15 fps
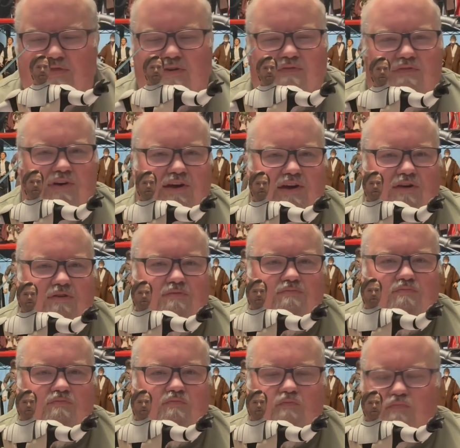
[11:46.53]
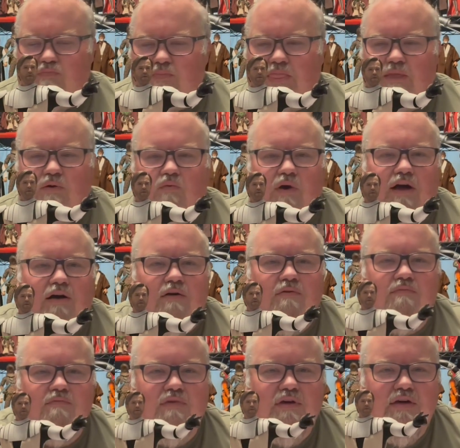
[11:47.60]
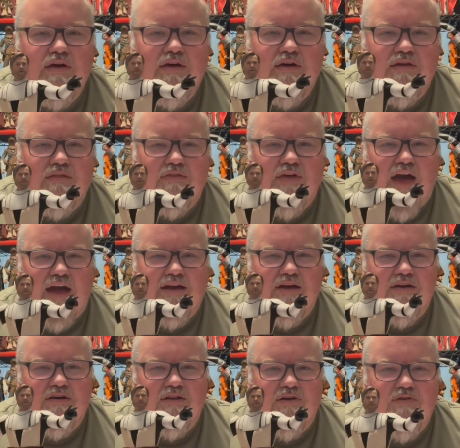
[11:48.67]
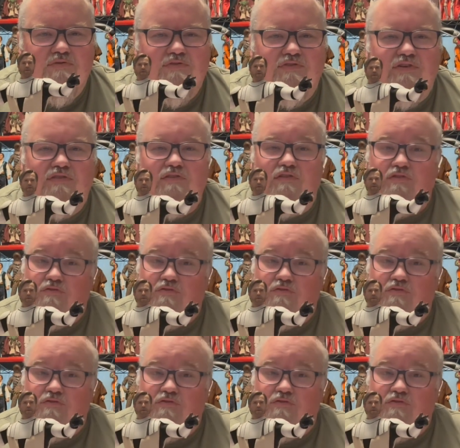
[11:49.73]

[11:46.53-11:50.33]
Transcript: the figure. Well, that concludes this little